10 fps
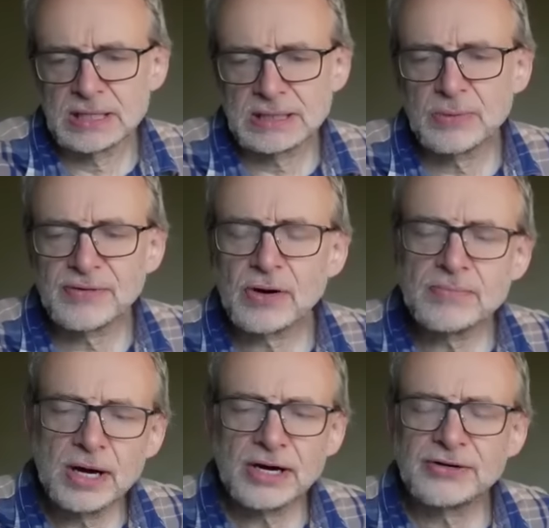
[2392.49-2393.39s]
So we've
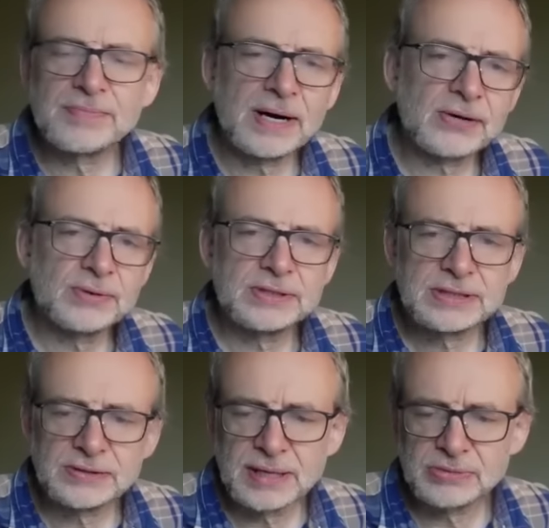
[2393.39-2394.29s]
got Mercury
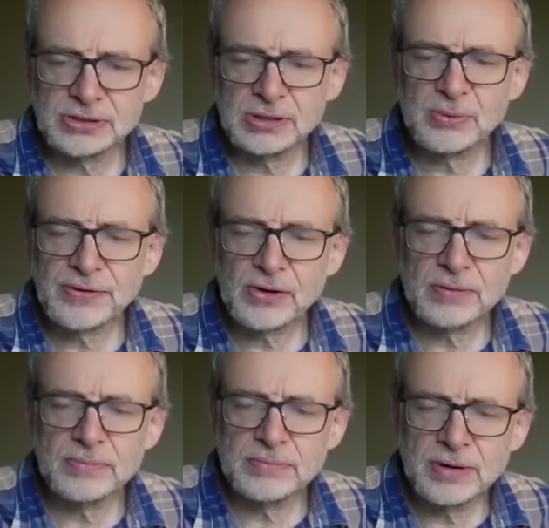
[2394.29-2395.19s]
biquintile Neptune and we've
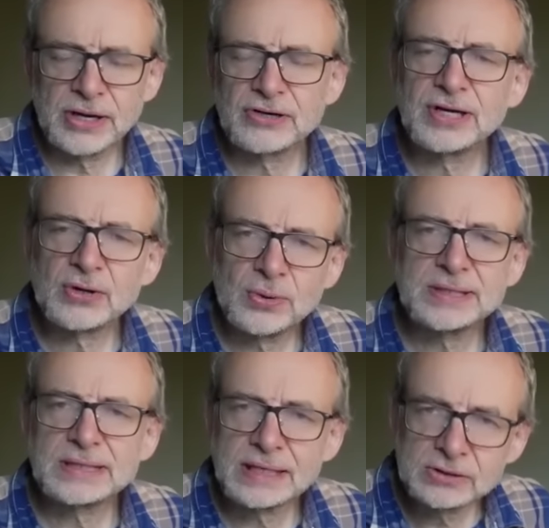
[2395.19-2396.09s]
got Mercury
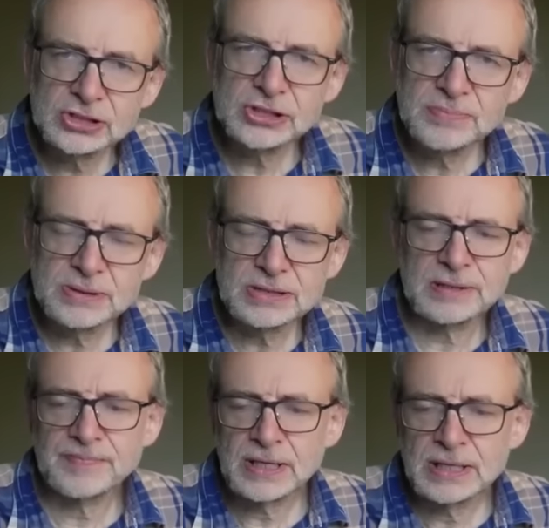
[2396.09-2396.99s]
quintile Jupiter.